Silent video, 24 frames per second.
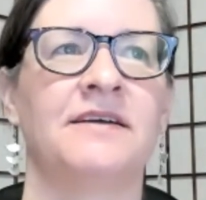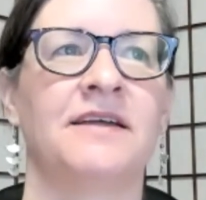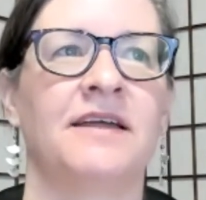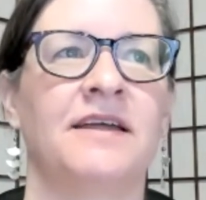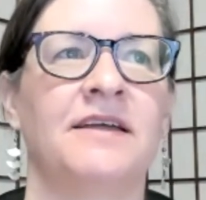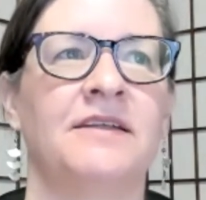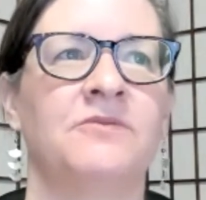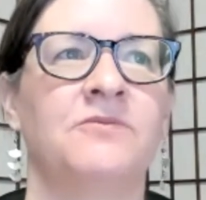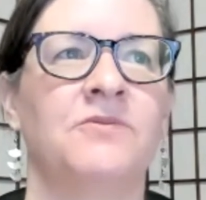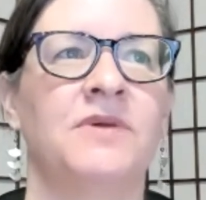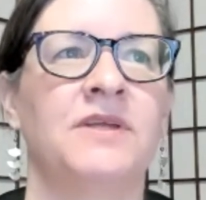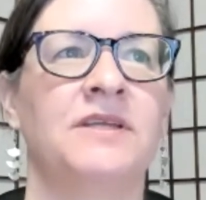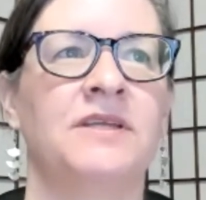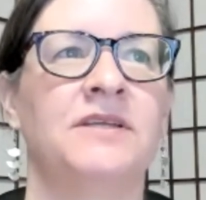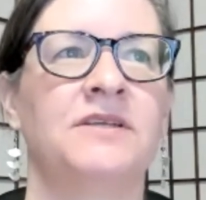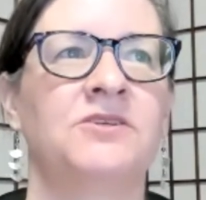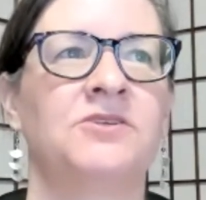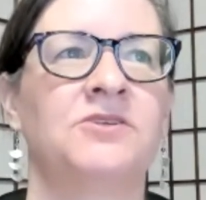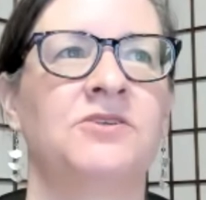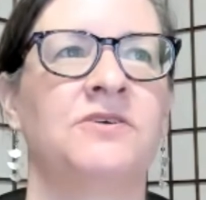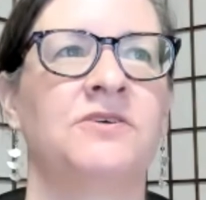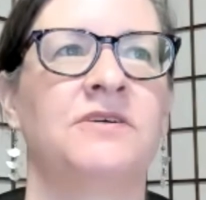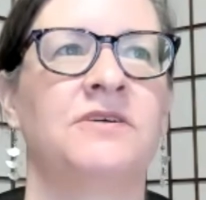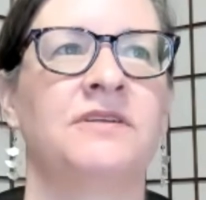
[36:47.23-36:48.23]
we
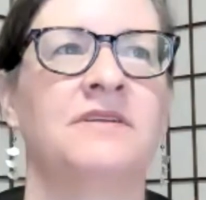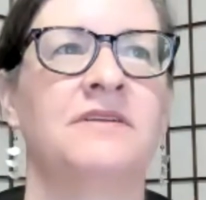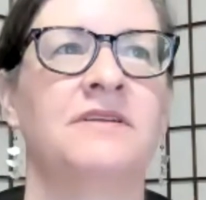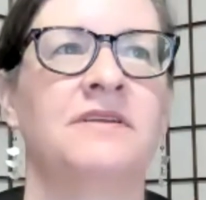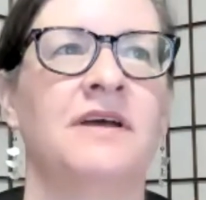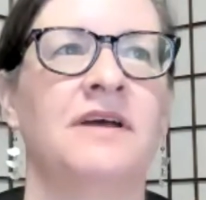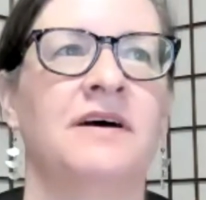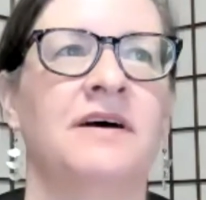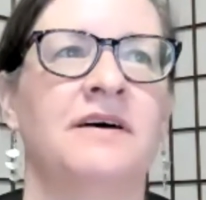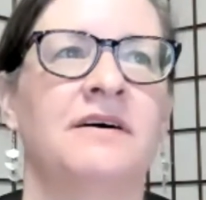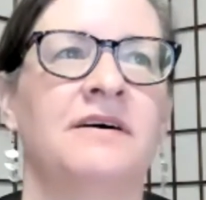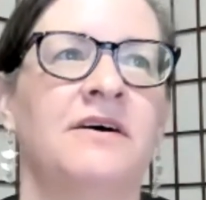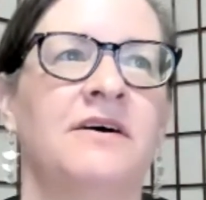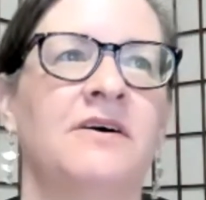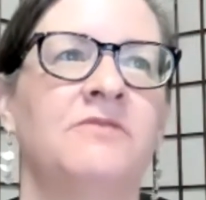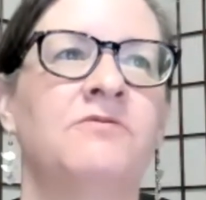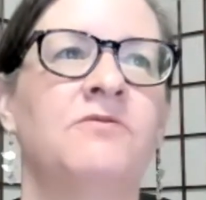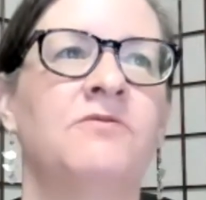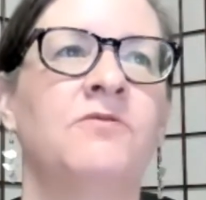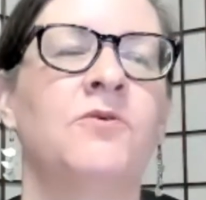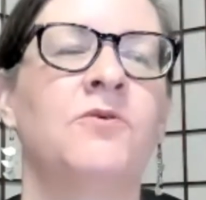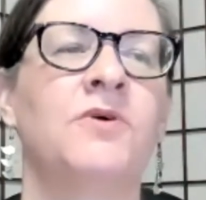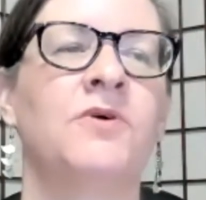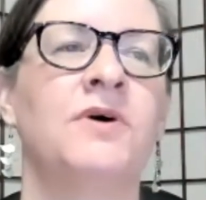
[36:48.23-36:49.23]
should
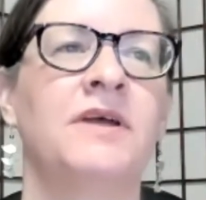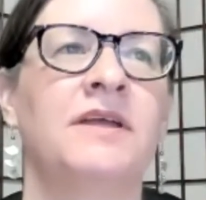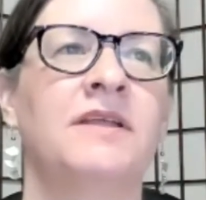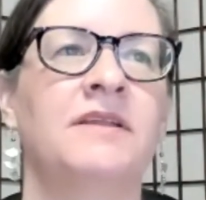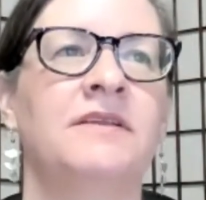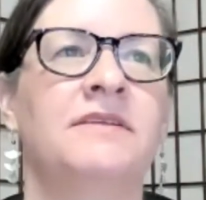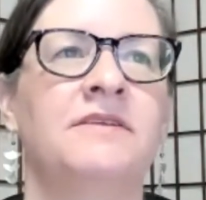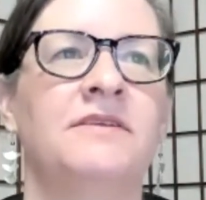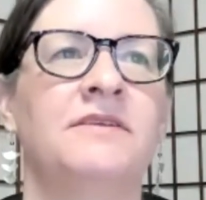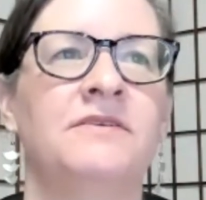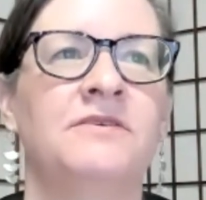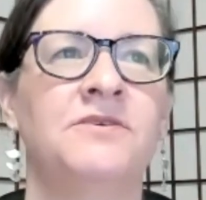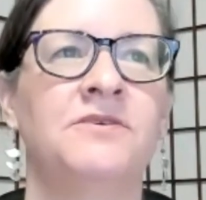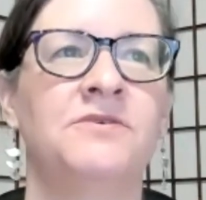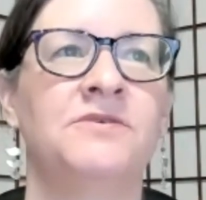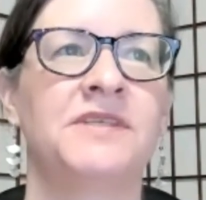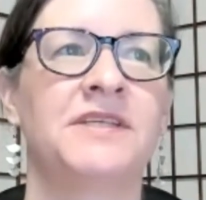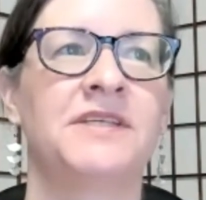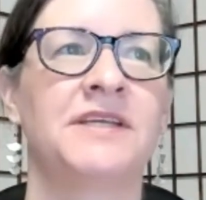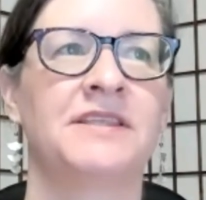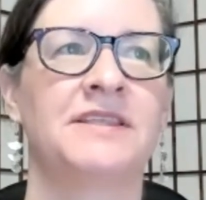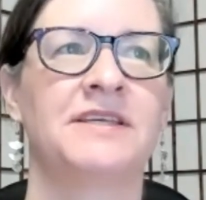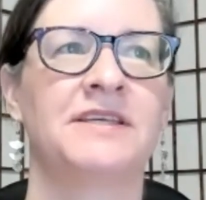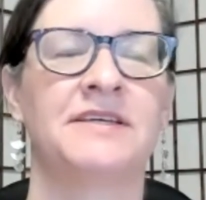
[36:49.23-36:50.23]
avoid
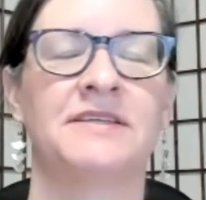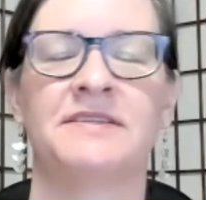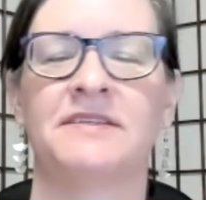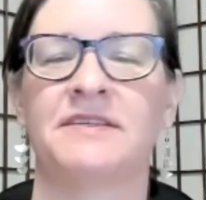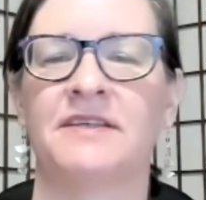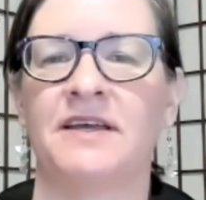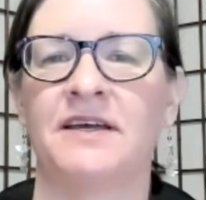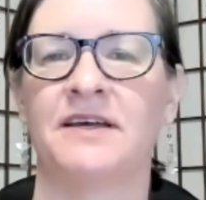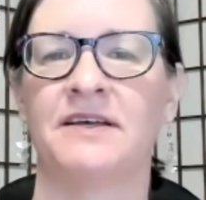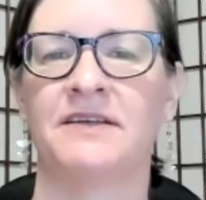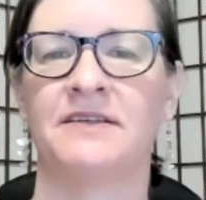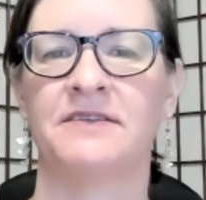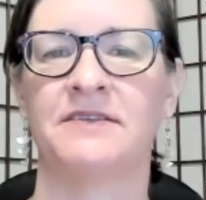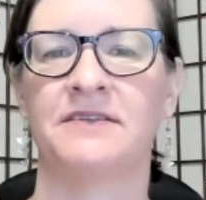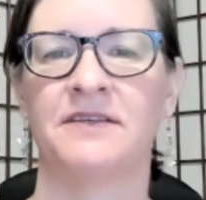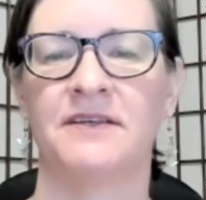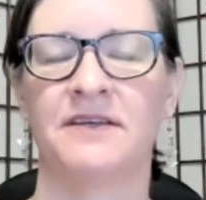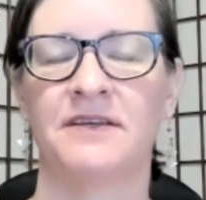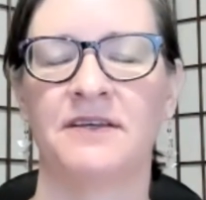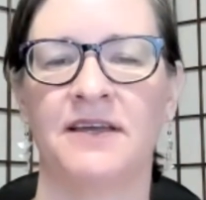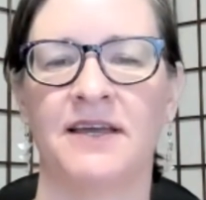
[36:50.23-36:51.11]
using this as